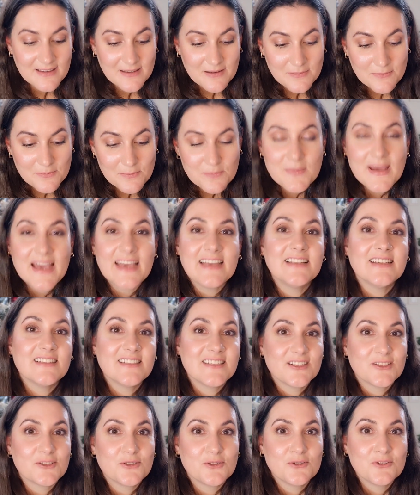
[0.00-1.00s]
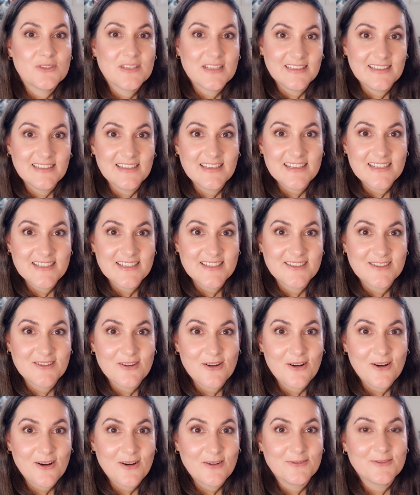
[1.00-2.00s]
made it to the list
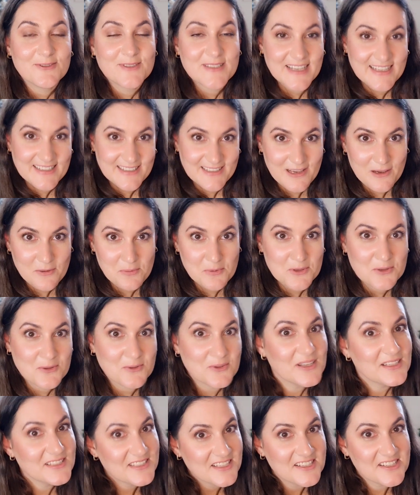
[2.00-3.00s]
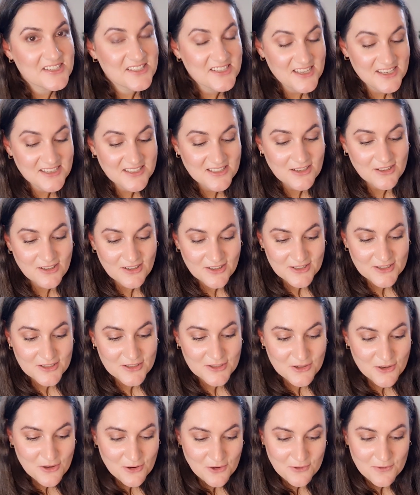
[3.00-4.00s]
of that episode, and that says a lot.
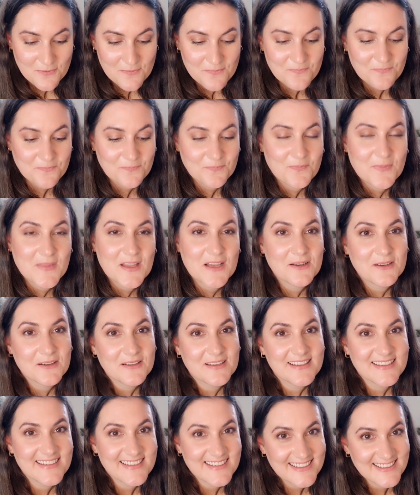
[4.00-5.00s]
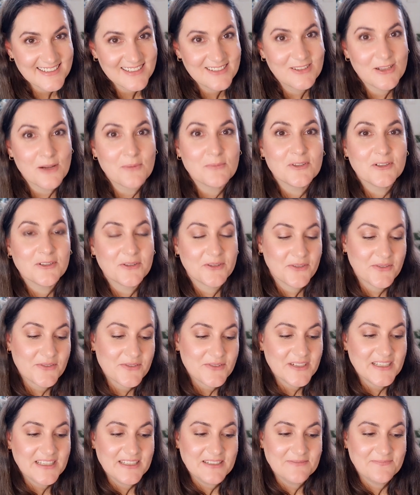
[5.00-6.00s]
So number
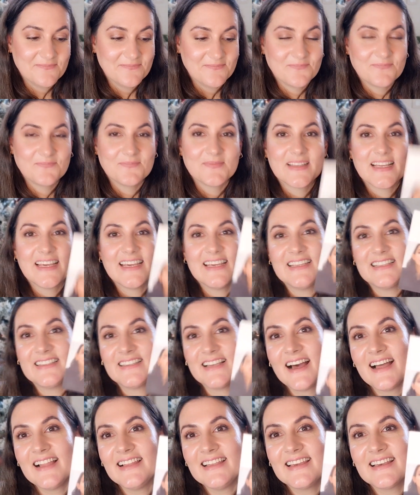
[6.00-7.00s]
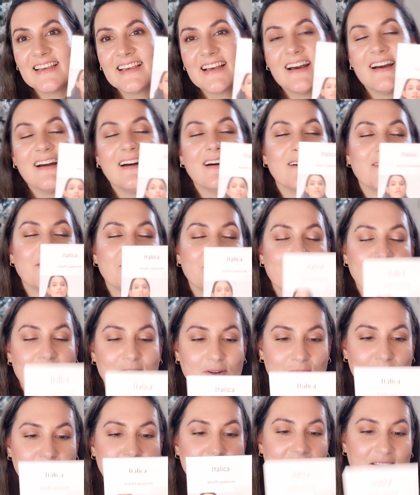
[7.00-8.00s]
3, Italica
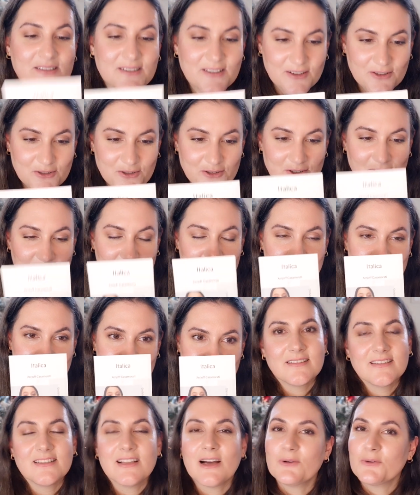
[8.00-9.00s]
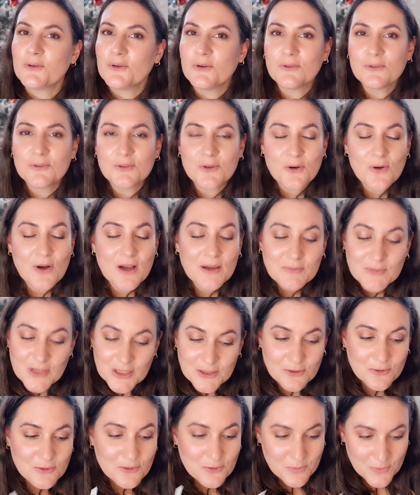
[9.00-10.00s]
from Xerjoff. Now you all know I'm
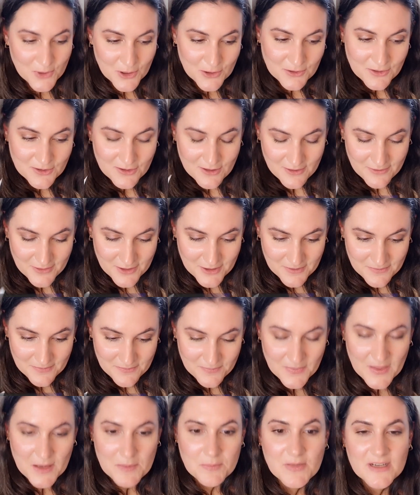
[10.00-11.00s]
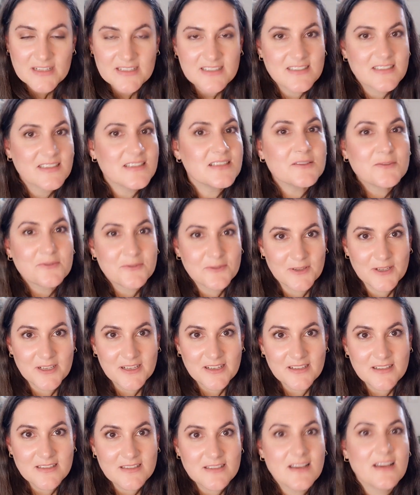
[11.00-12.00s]
not a gourmand lover, but this
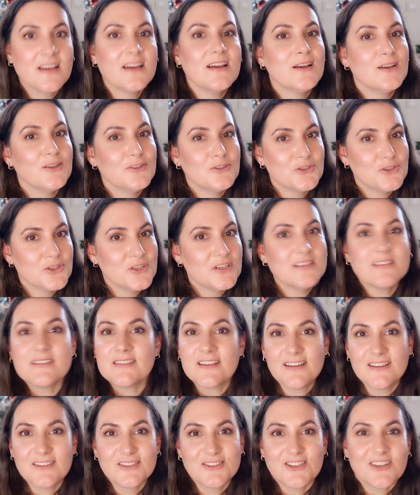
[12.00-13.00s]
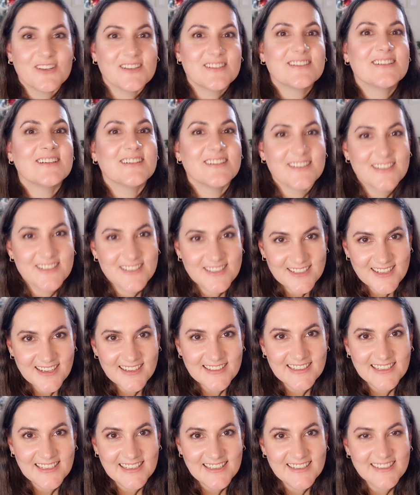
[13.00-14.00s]
fragrance is just
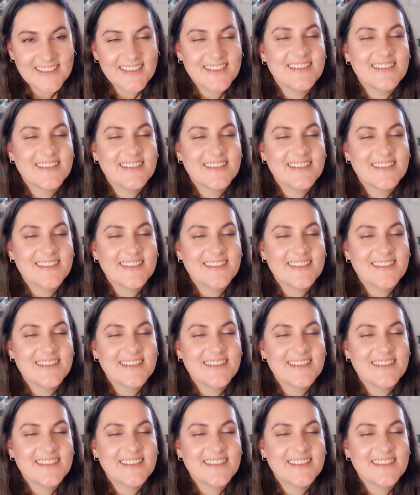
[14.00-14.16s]
stunning,